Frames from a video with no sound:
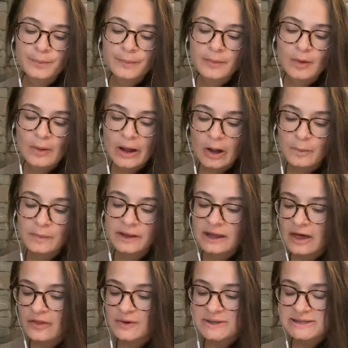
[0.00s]
Now help me
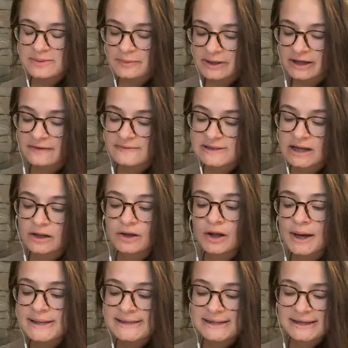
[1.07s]
gather some leaves and I'll
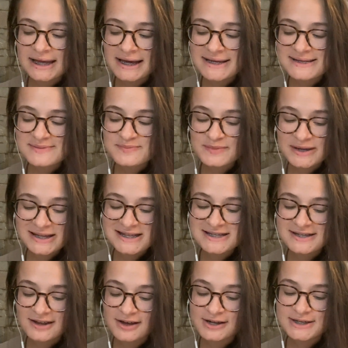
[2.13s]
cook us a nice
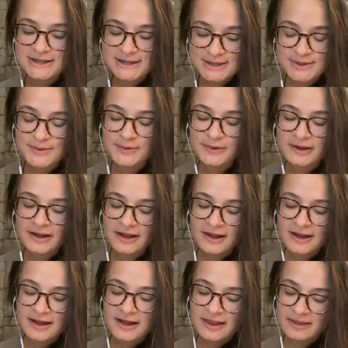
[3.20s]
beanstalk stew,
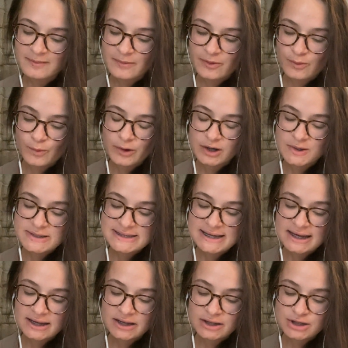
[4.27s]
the widow
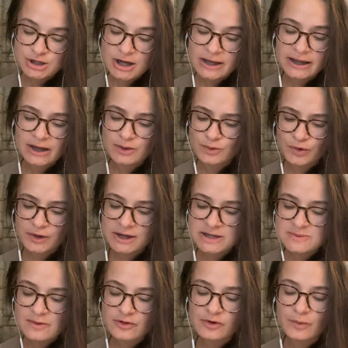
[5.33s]
said. Jack ignored
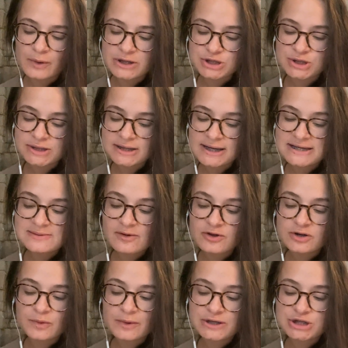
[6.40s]
his mother's
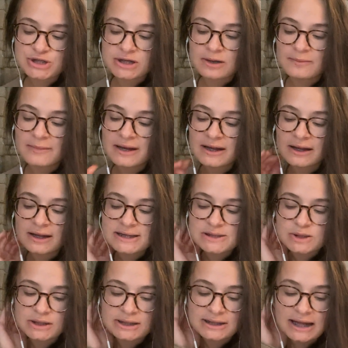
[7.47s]
wishes and immediately
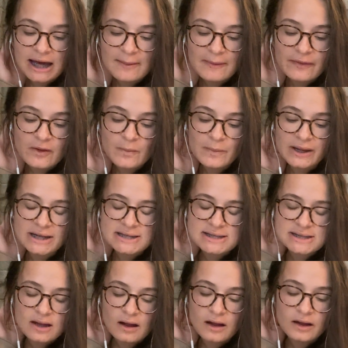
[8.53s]
started climbing the
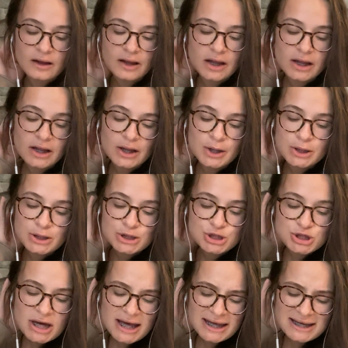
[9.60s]
beanstalk.
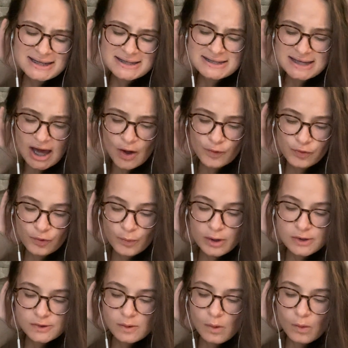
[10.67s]
Jack, get down, the
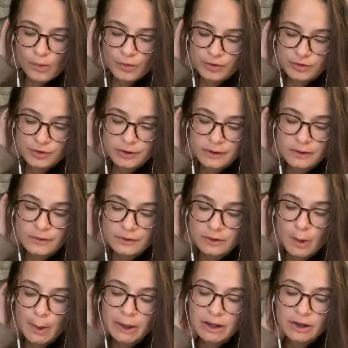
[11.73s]
widow ordered. You're
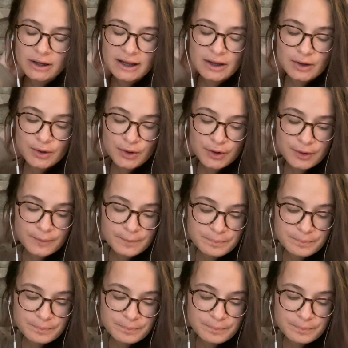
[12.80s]
going to get hurt.